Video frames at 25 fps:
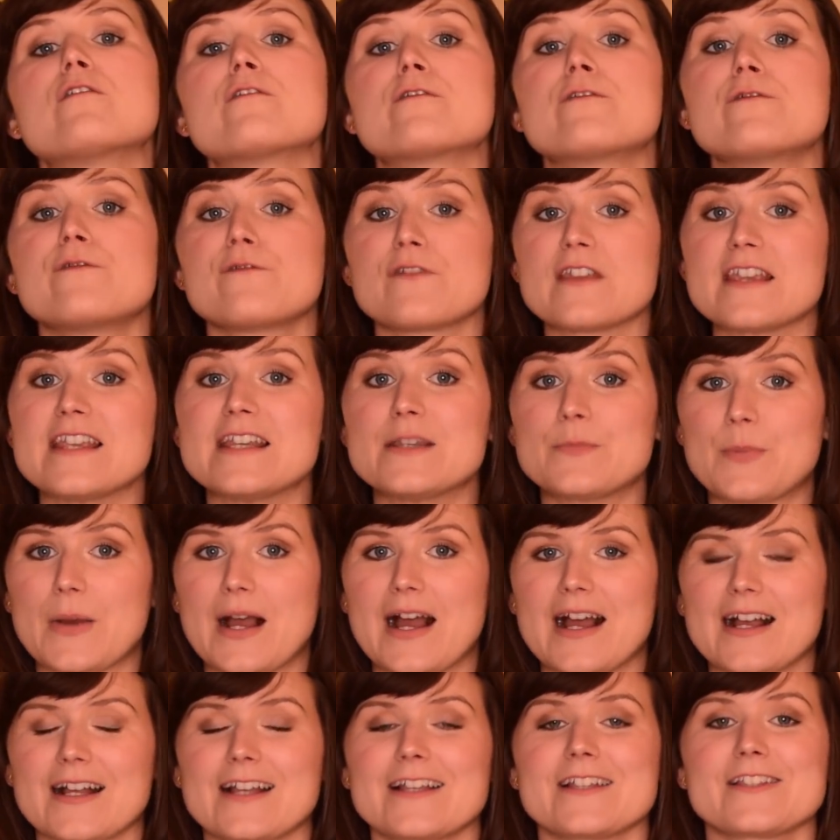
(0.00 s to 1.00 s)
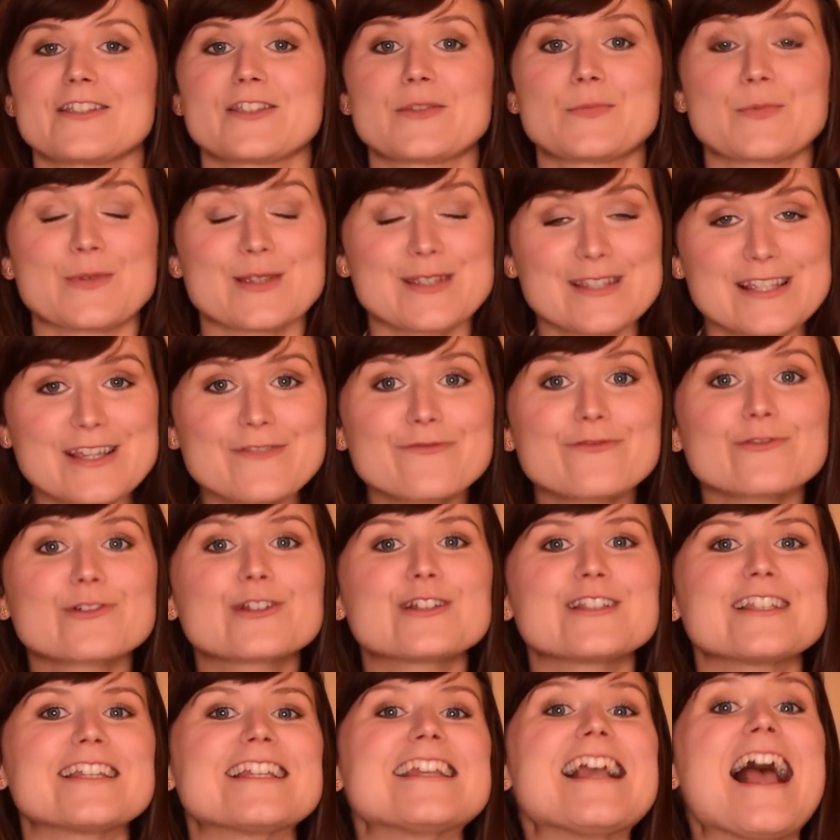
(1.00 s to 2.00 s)
feedback,
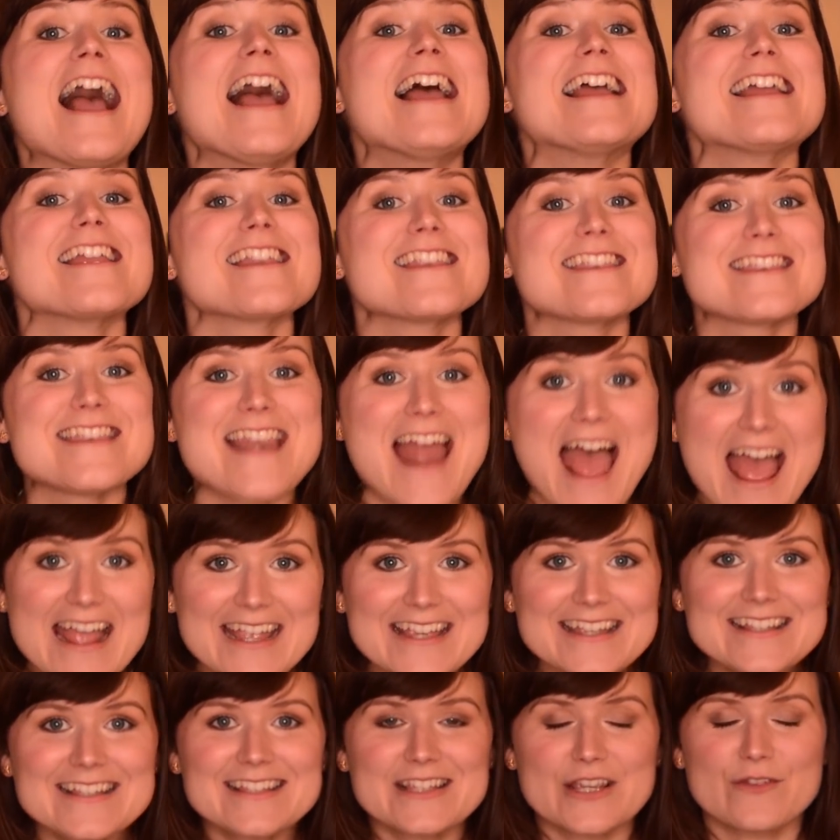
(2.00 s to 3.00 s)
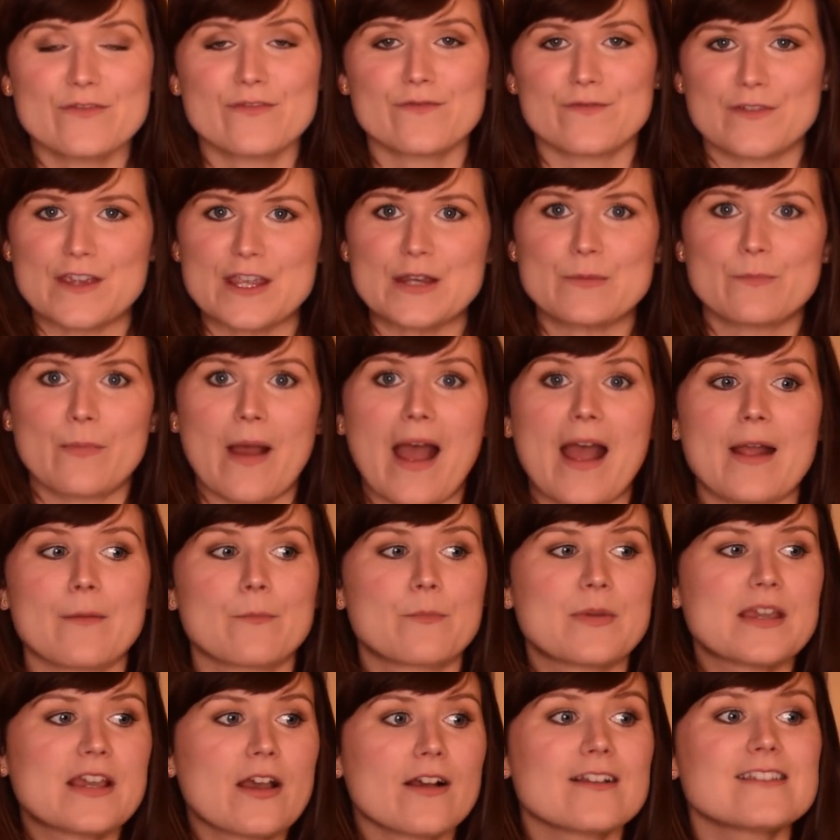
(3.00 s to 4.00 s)
specifically negative
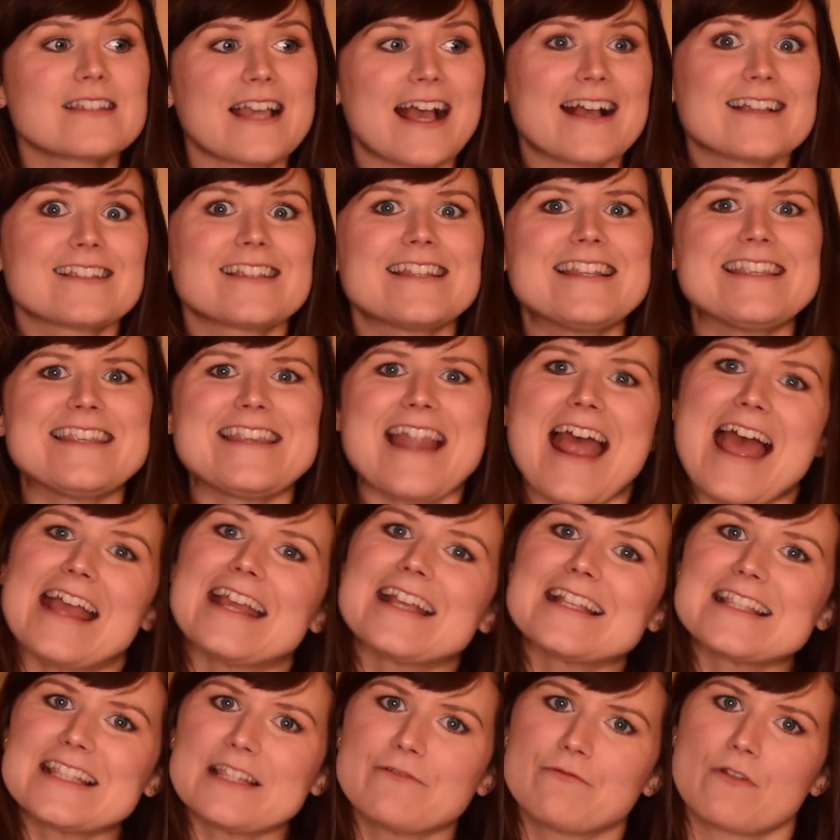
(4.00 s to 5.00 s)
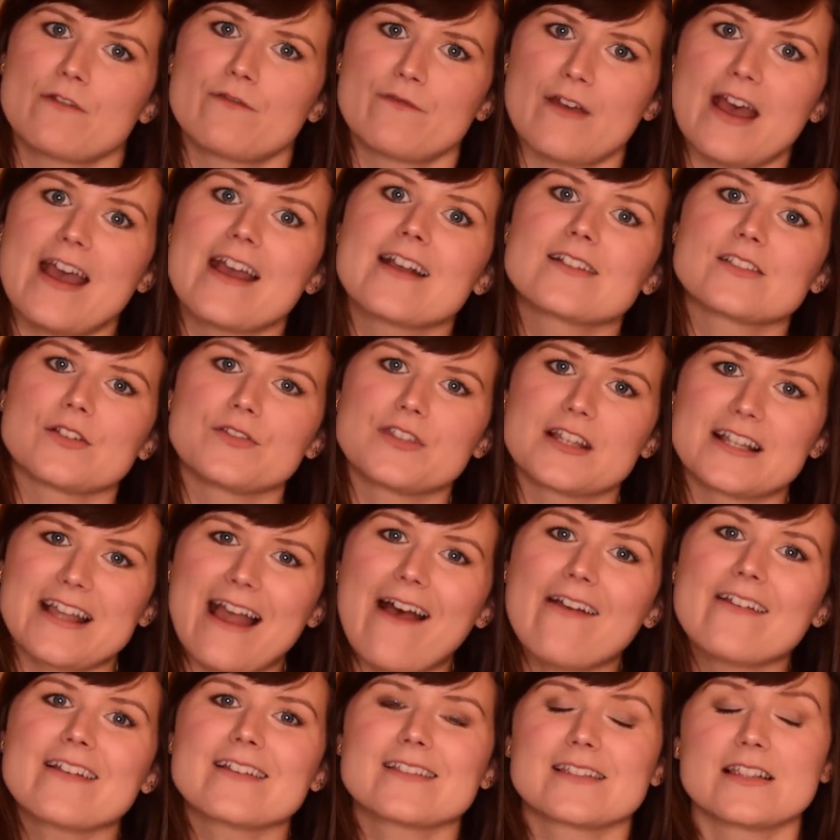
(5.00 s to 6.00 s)
feedback because it has a negative effect on the
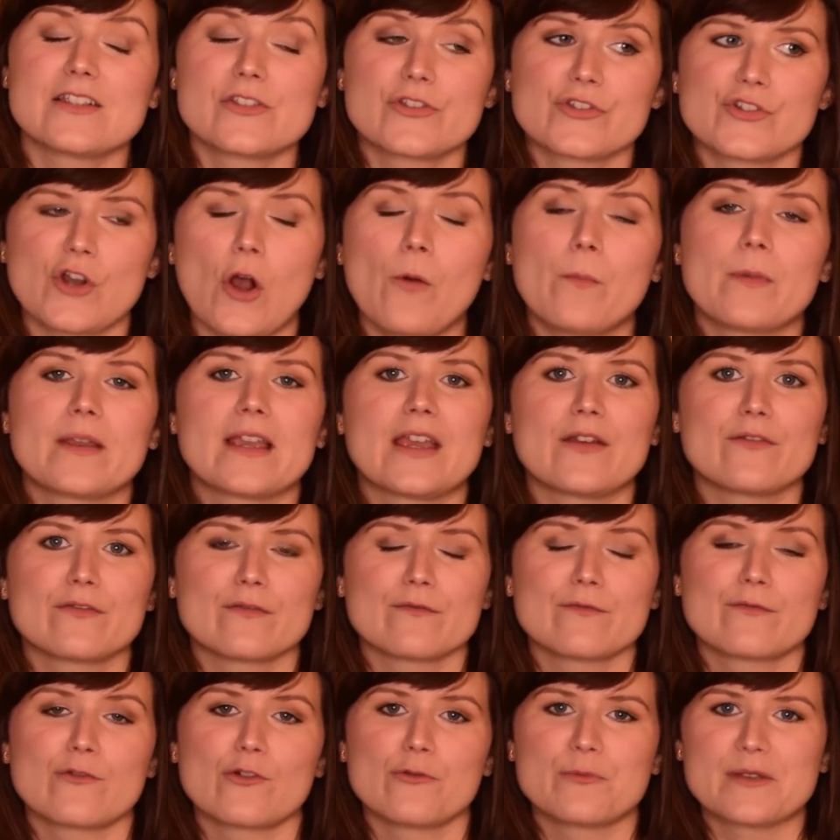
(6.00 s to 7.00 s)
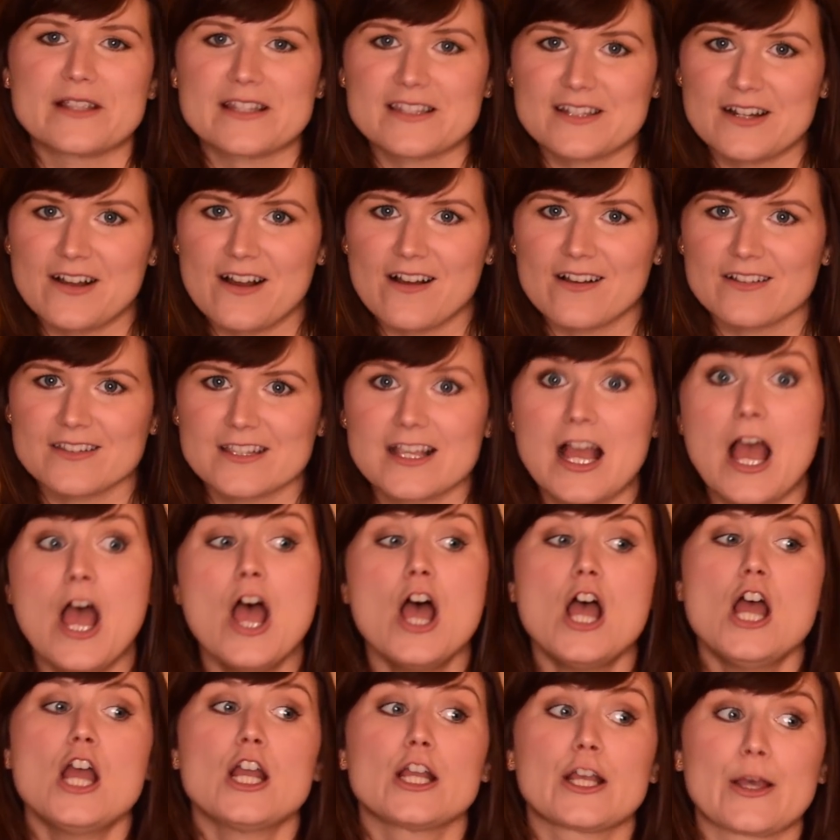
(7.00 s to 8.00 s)
galaxy, stopping it from forming stars.
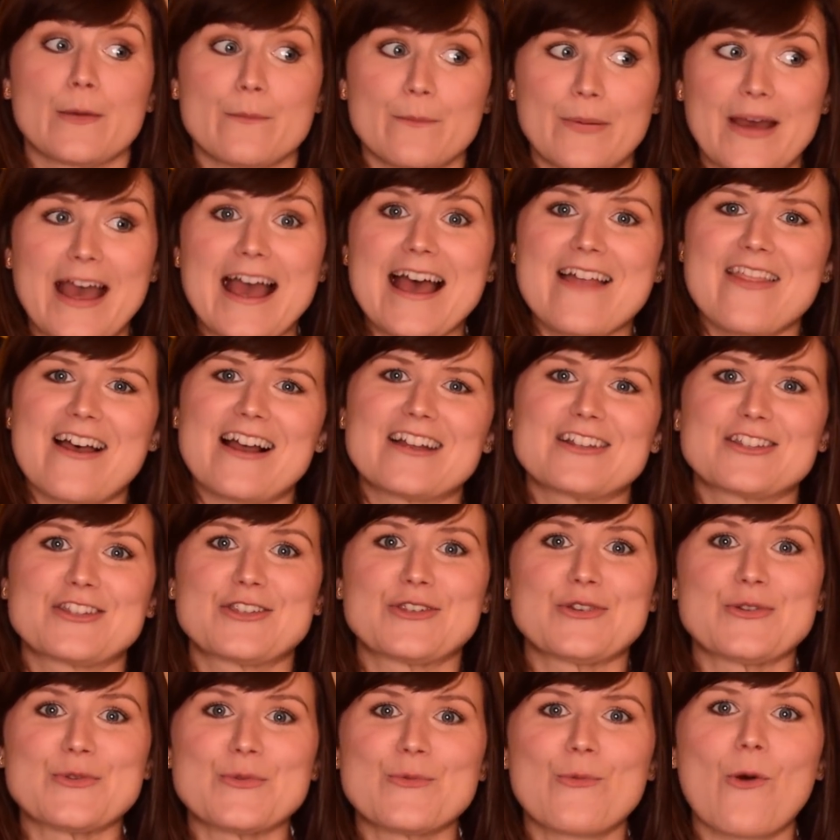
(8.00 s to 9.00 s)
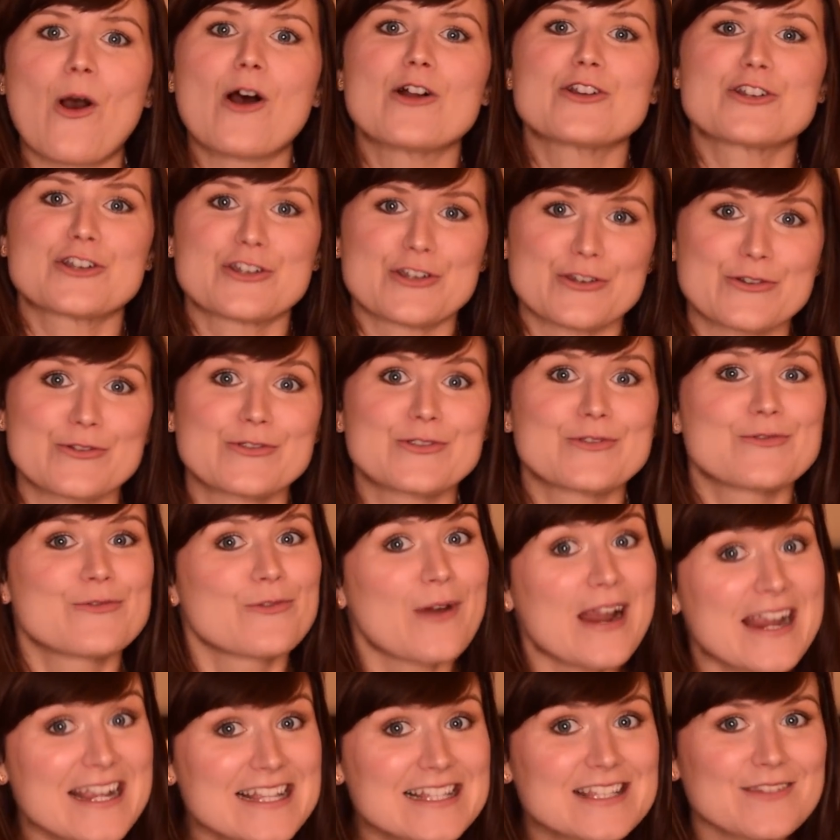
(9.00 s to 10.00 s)
Compare that to what Shoots and
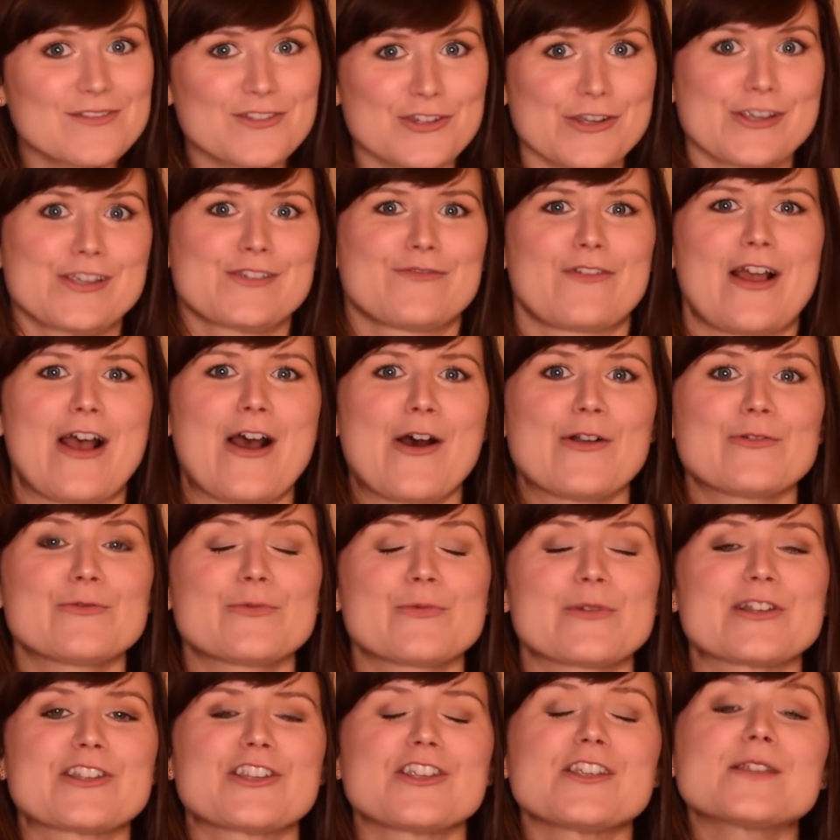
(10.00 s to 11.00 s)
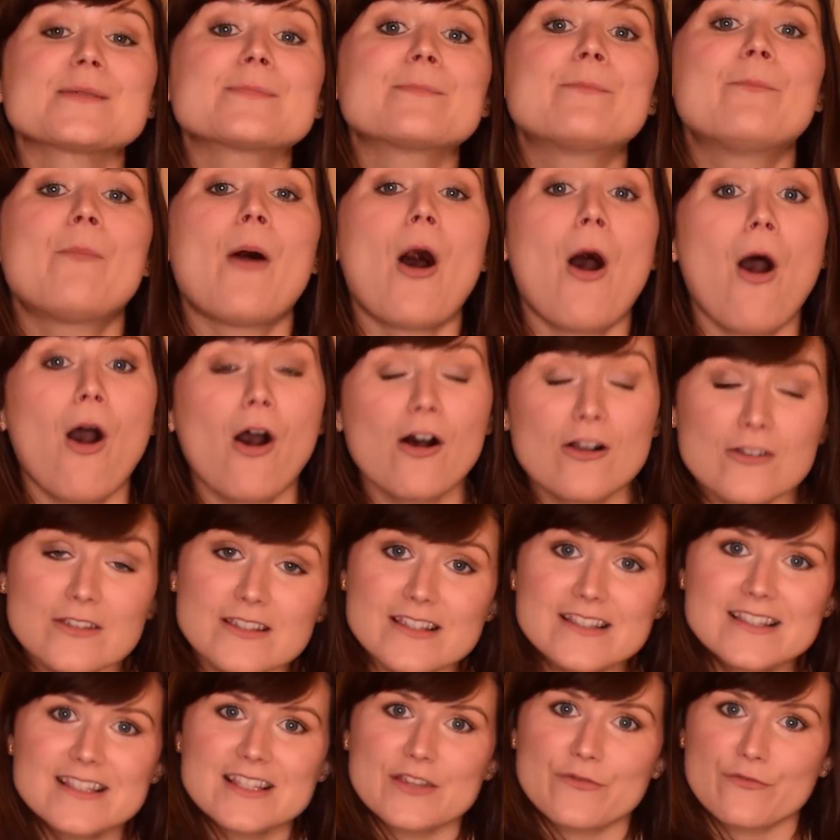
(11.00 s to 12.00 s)
Reines have just found, which is
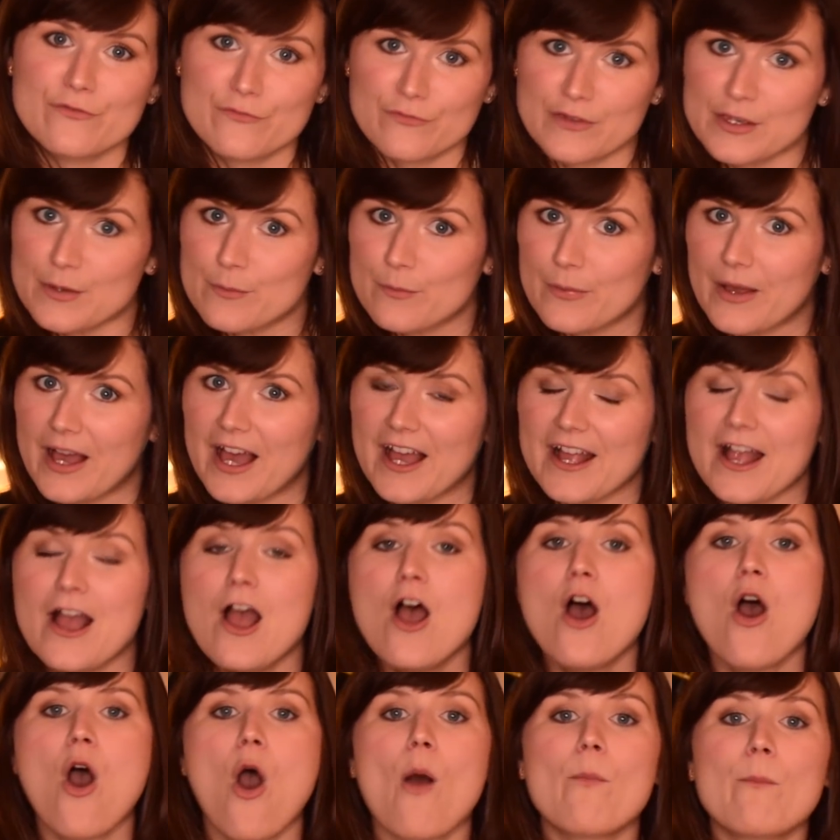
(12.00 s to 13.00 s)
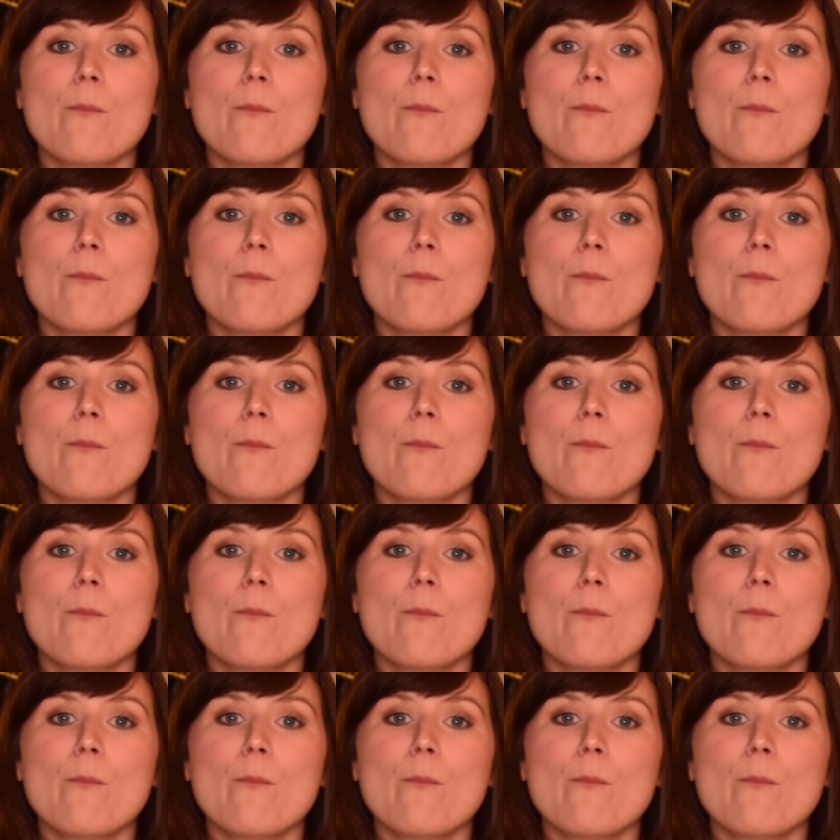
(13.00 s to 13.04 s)
positive feedback, a